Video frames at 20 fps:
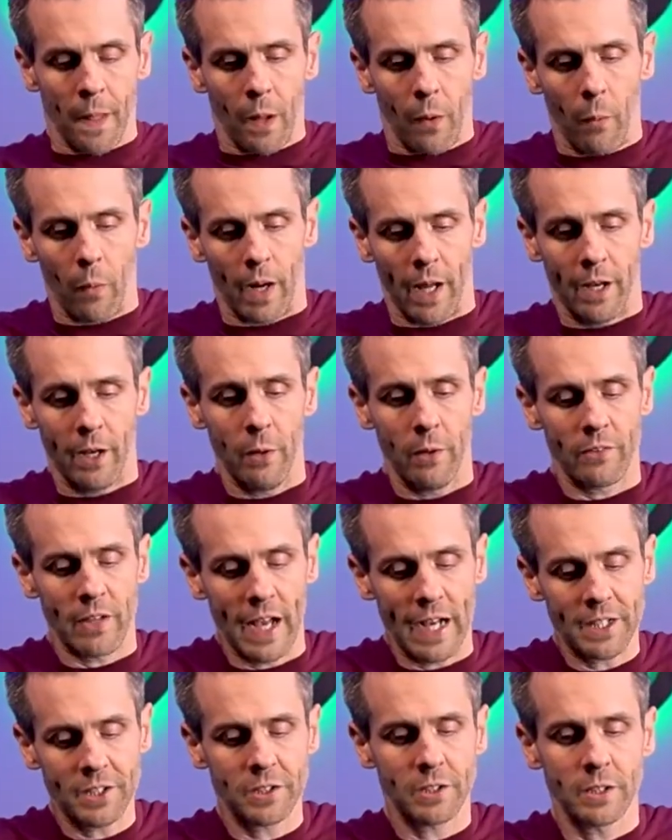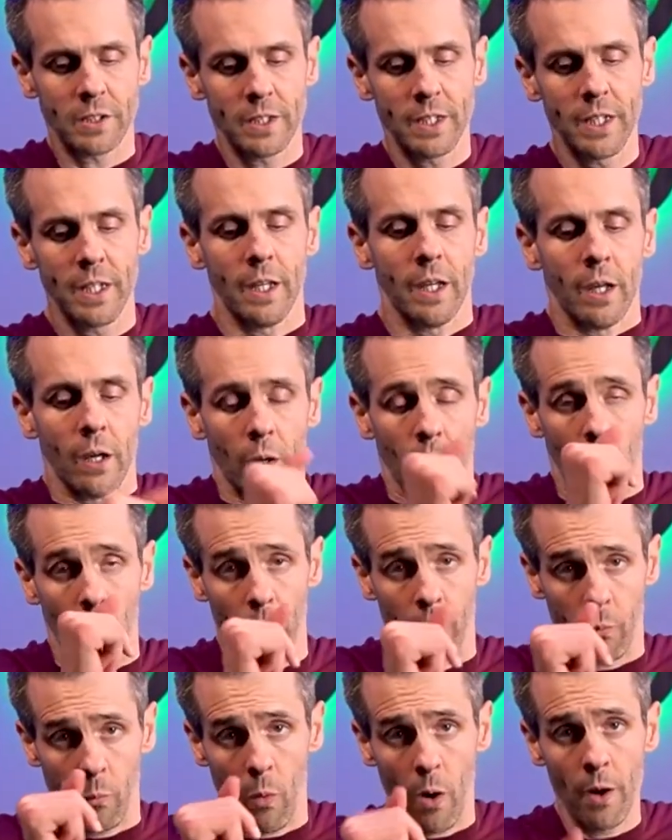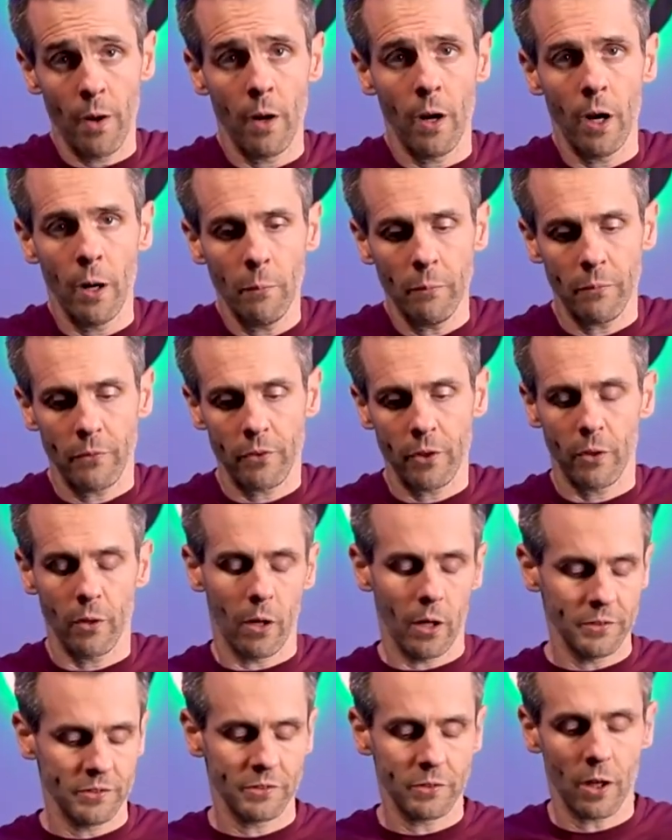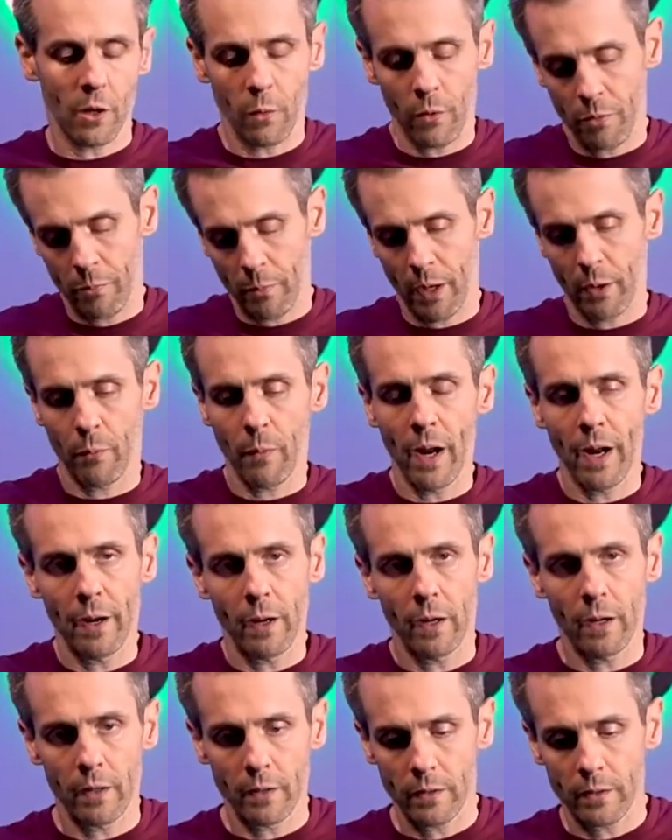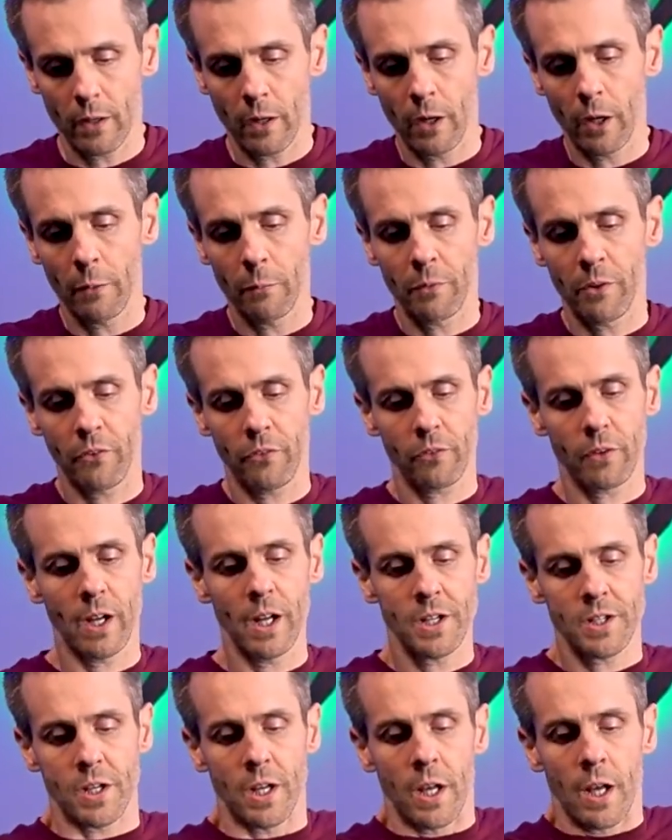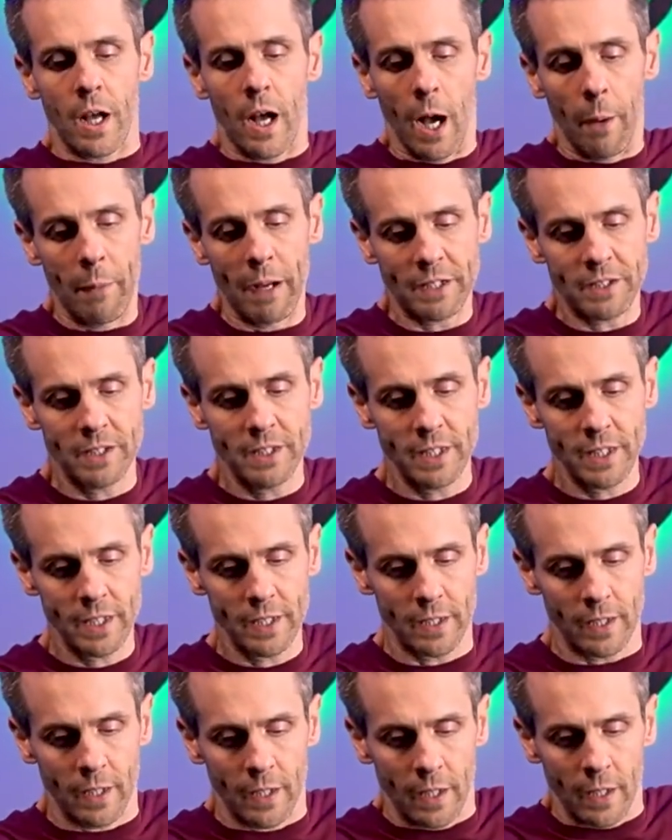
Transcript: what I do is actually with one arm, so I'll start with my right arm to stretch. I'm actually going to